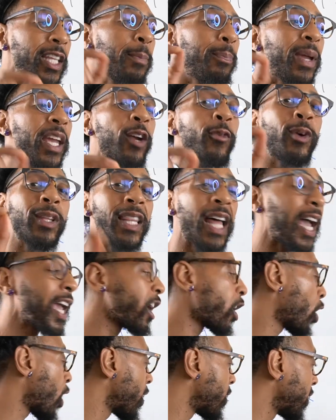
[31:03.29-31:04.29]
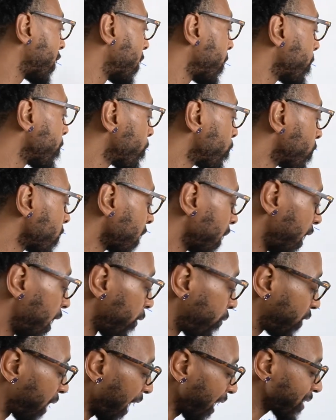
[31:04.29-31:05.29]
being reliant on them.
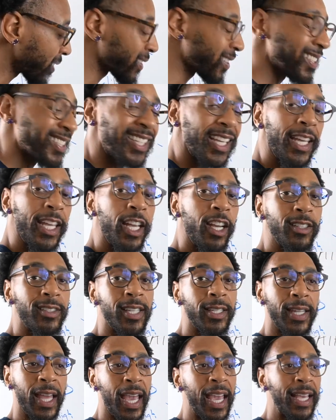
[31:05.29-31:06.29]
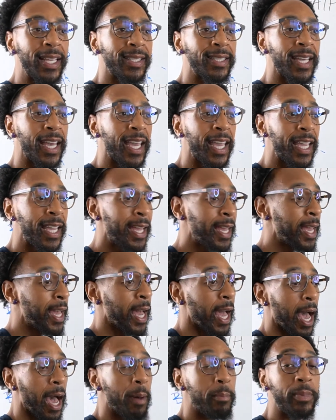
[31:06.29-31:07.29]
If they sit here today and say,
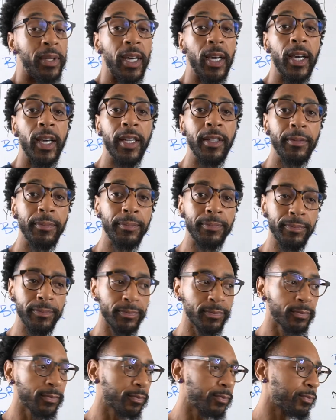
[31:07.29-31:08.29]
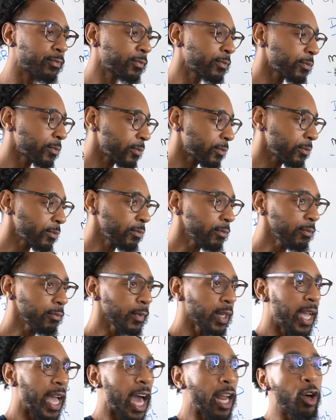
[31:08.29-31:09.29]
I'm done,
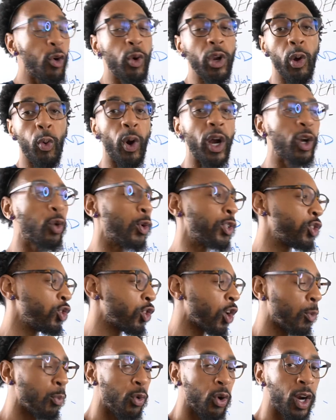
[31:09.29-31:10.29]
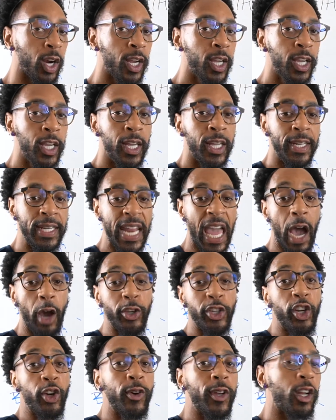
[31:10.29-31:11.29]
I don't want to work with you no more, now
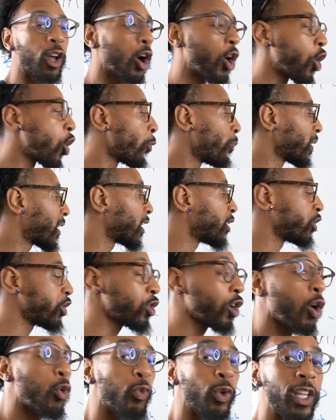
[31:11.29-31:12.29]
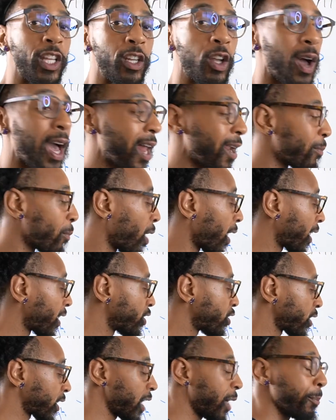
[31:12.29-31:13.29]
you're in the hole because you don't really know how to market
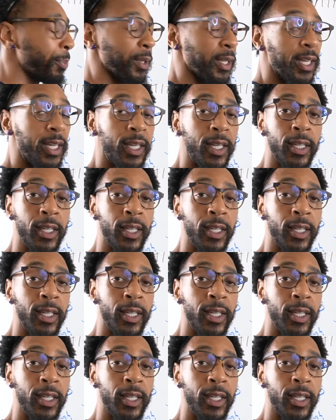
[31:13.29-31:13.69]
your company.